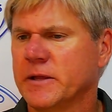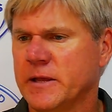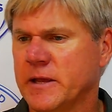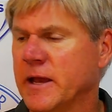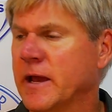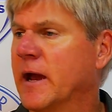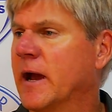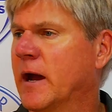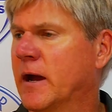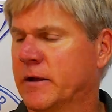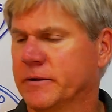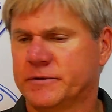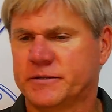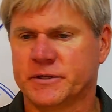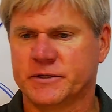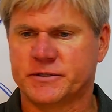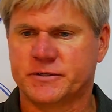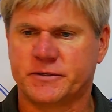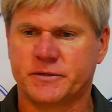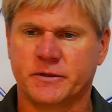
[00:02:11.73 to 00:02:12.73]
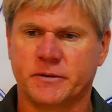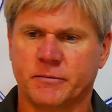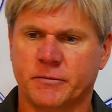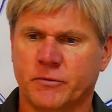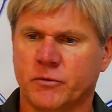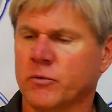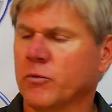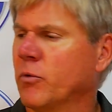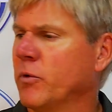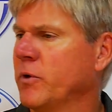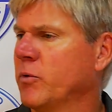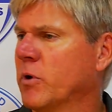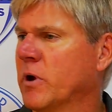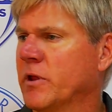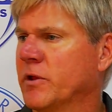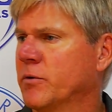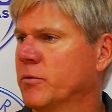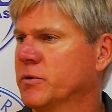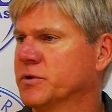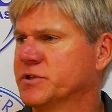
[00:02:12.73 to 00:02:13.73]
Yeah, just
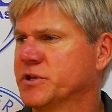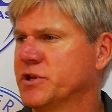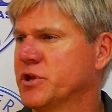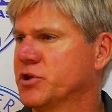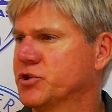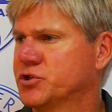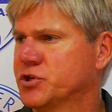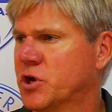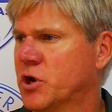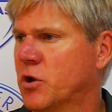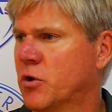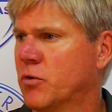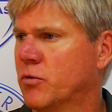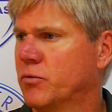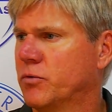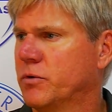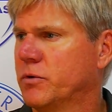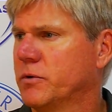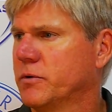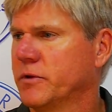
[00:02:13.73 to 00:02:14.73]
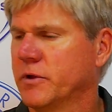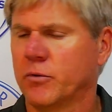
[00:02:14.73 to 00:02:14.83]
whether it was in the zone